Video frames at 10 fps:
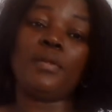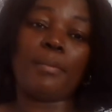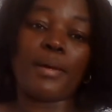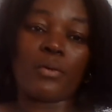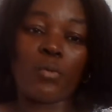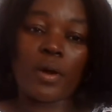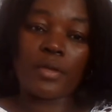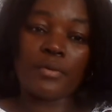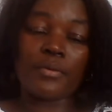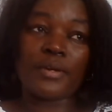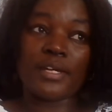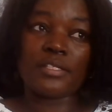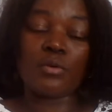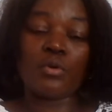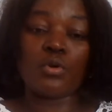but while
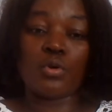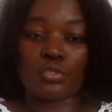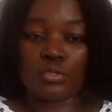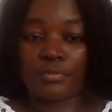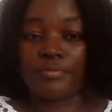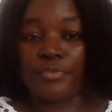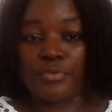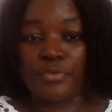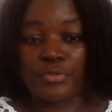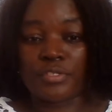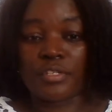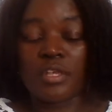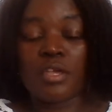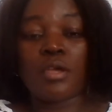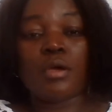getting lots of views
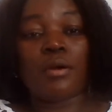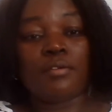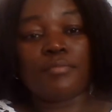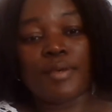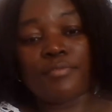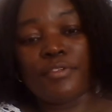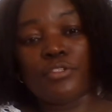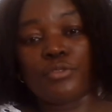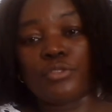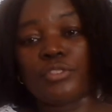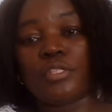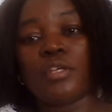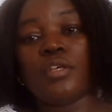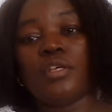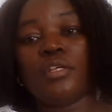on my videos.
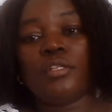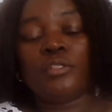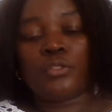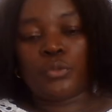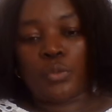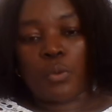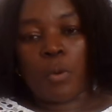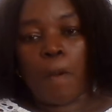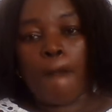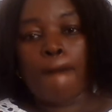So